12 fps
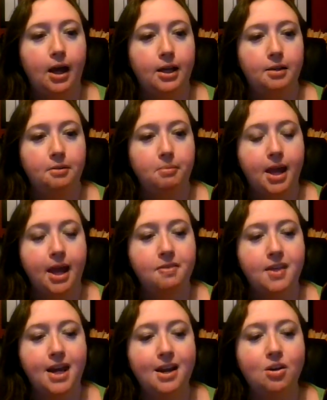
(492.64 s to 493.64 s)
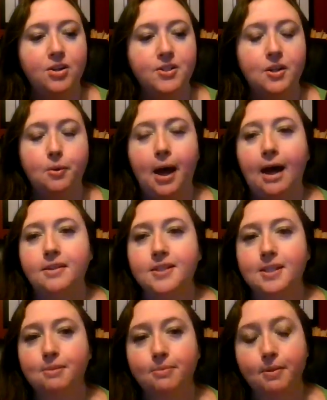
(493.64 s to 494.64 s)
And then it also
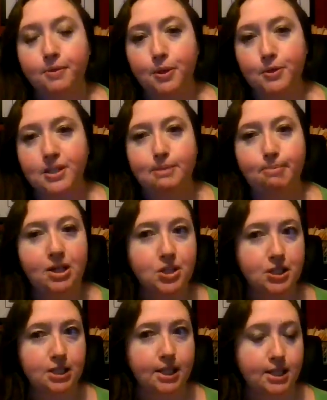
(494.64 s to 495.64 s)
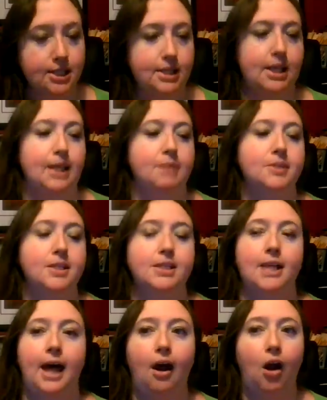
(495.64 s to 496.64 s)
has some of those special enzymes
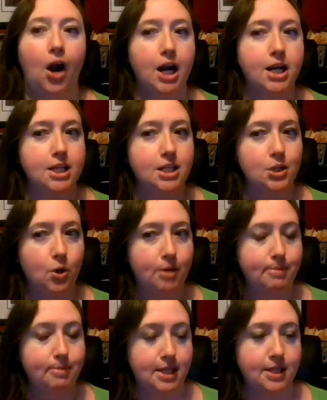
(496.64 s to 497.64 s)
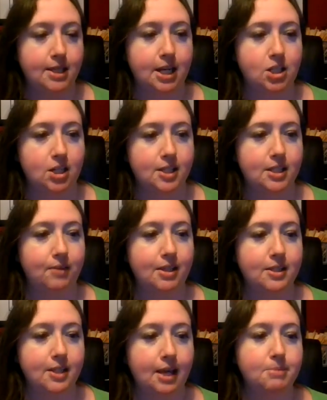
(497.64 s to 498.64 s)
that aren't normally the digestive
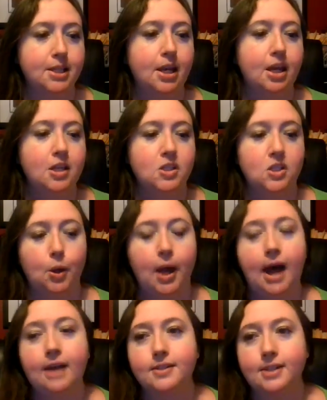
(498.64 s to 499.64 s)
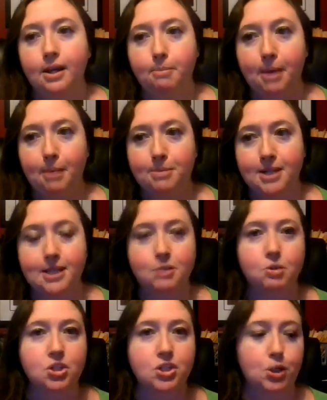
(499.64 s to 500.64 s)
enzymes. So it has serrapeptase,
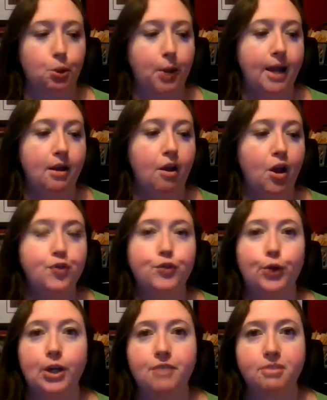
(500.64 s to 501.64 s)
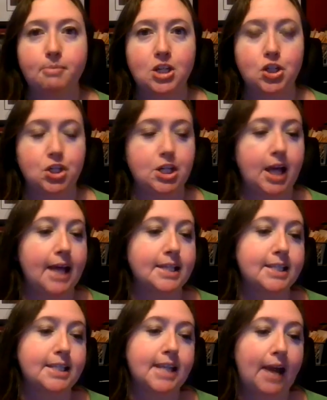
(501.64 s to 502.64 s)
which is great for inflammation. It
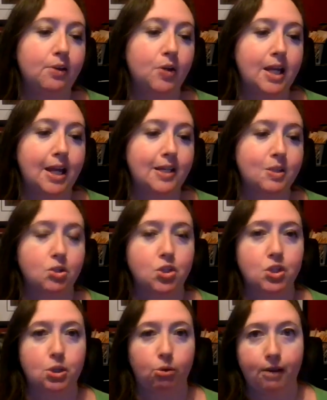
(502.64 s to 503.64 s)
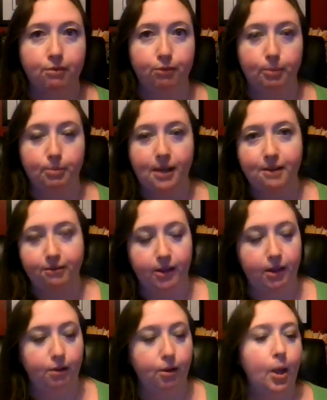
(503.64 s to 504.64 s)
has nattokinase, which is great for blood
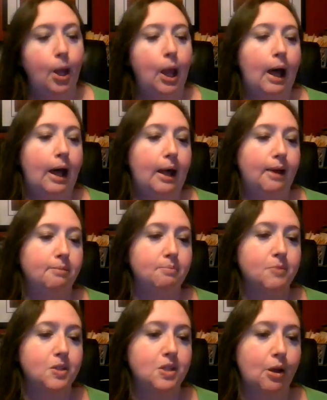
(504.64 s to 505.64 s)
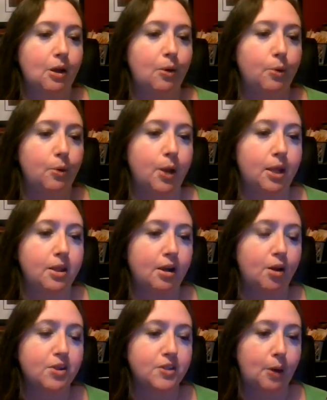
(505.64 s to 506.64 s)
flow. And then
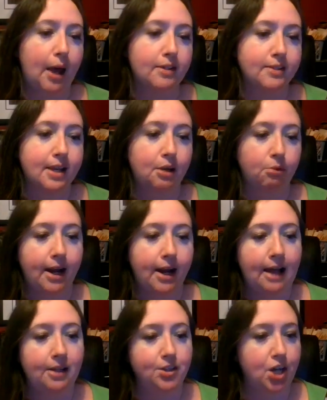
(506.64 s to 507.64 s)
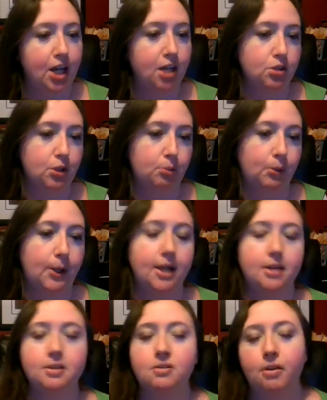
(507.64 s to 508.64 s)
it also has like red algae,
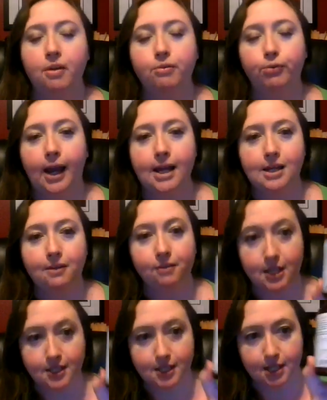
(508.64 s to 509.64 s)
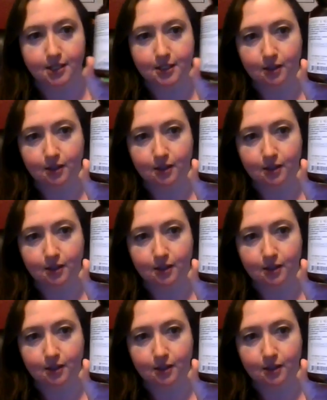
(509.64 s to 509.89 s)
turmeric, a variety of things in it.